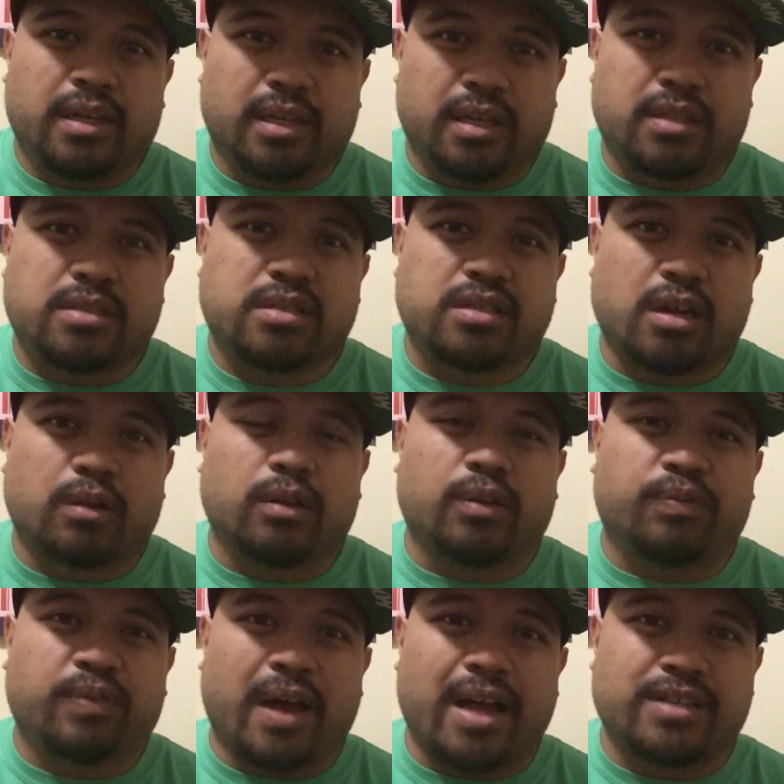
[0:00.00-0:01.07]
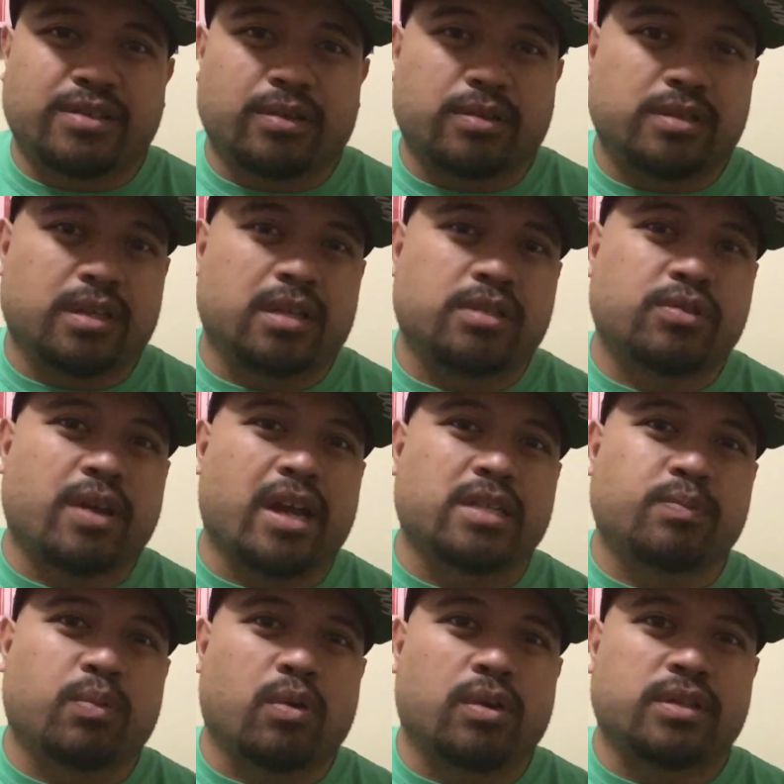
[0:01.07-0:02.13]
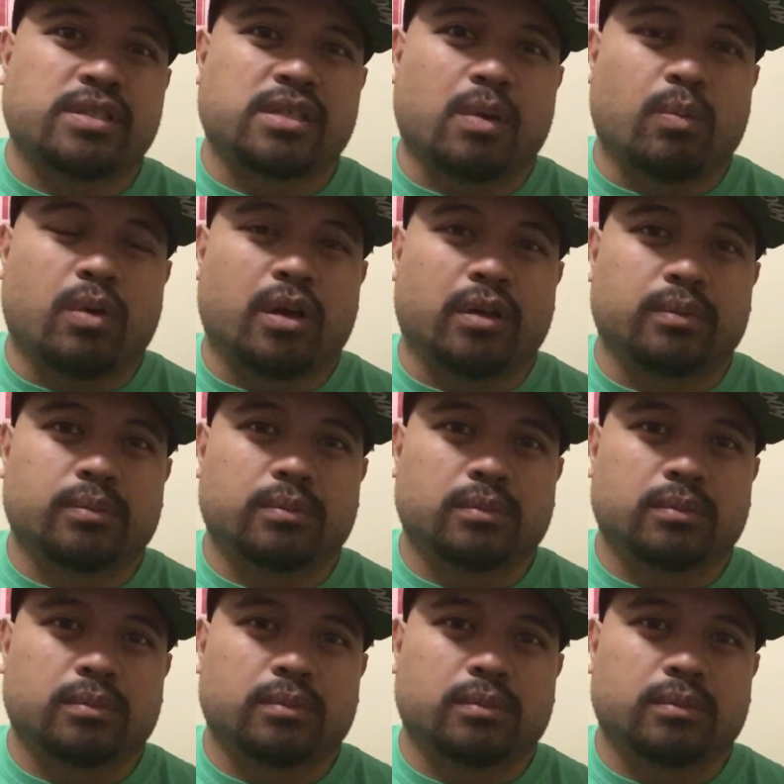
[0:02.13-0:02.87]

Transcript: it's generally faster to transport someone